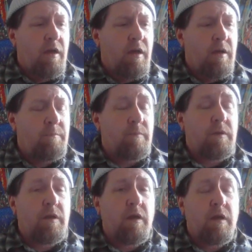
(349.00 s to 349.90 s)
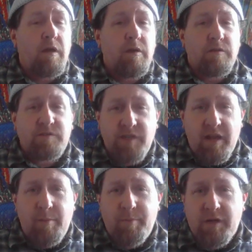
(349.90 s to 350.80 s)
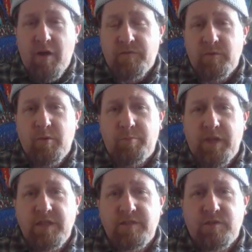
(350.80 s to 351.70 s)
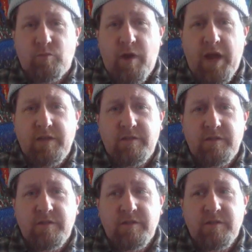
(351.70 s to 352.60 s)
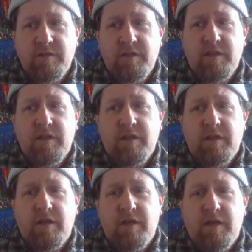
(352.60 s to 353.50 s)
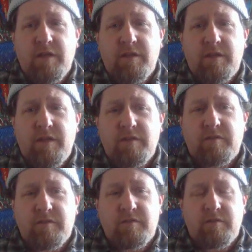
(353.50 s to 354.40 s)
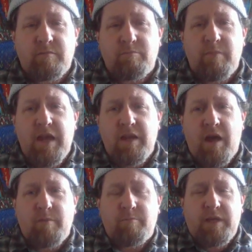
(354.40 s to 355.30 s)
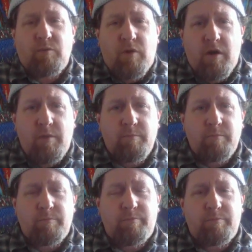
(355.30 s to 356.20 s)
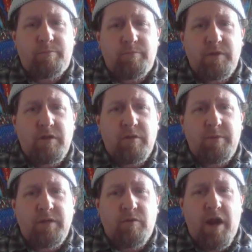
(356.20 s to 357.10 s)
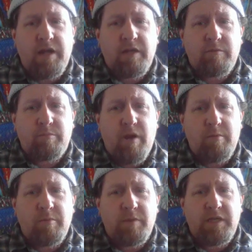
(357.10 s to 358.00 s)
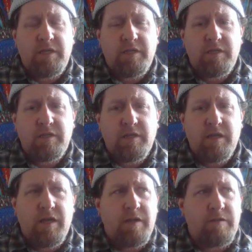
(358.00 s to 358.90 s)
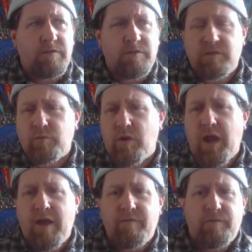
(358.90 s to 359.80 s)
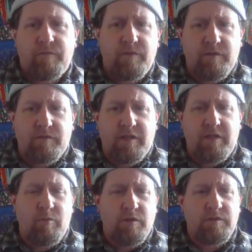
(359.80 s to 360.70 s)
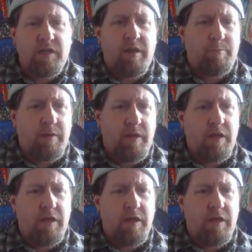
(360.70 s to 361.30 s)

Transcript: Um, Set up a comfortable place to write. This may not be where I'm going to be writing, probably. It's just where I have this keyboard set up.